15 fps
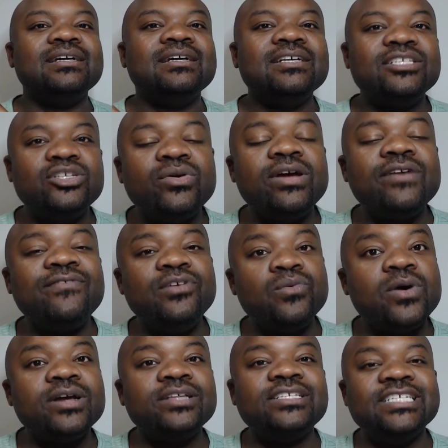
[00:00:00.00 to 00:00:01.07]
So if you
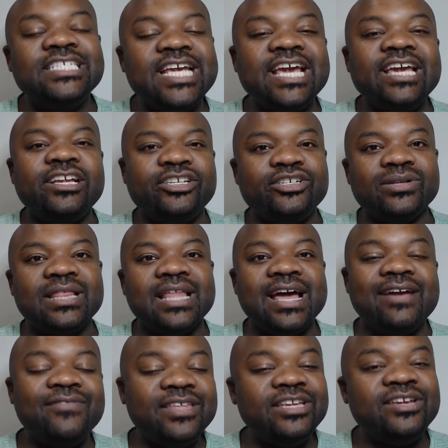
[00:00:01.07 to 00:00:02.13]
want to change your
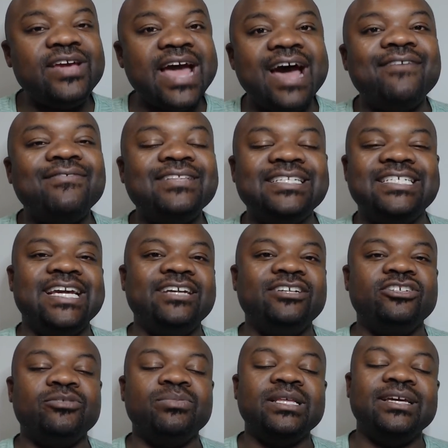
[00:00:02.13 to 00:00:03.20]
life, then you have to change
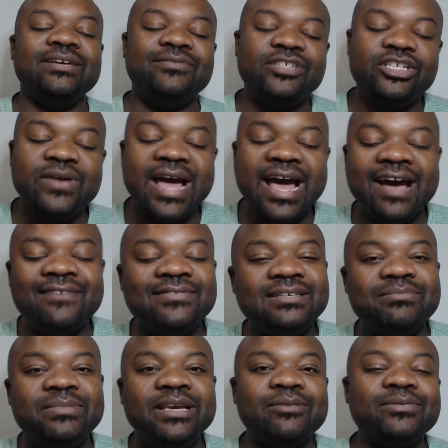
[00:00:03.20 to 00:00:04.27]
your beliefs. You have to
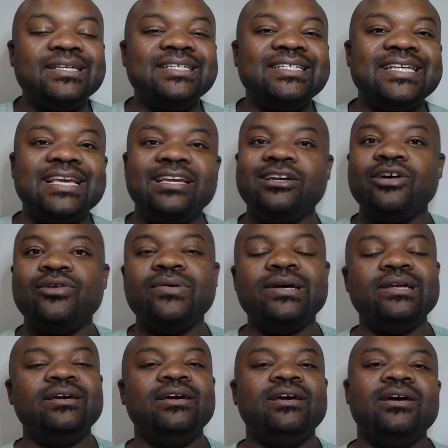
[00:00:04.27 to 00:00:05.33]
be able to say, you know
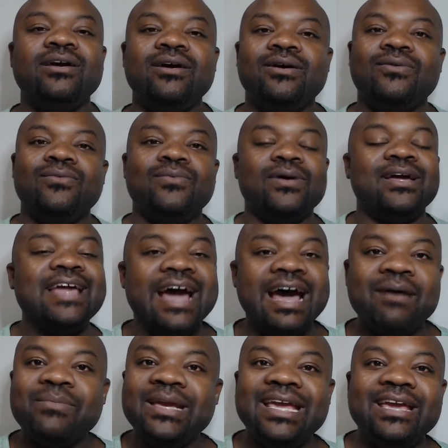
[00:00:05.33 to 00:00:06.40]
what? What got
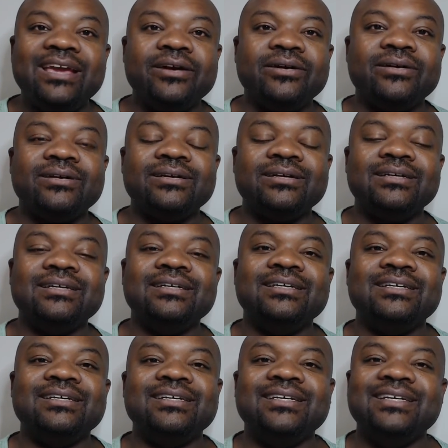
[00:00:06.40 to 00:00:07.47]
me here
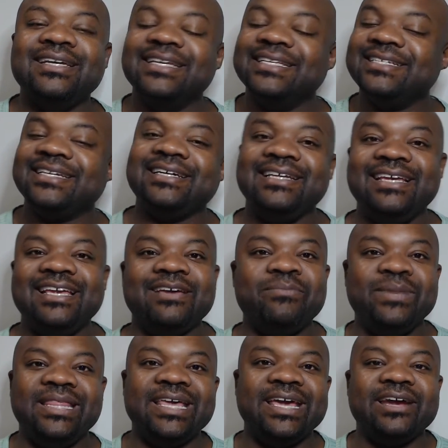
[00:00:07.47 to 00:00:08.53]
isn't going to get
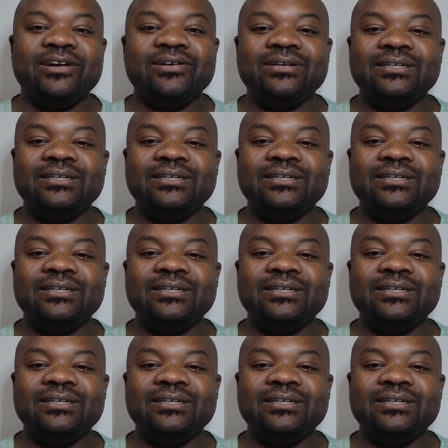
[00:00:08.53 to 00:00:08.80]
me there.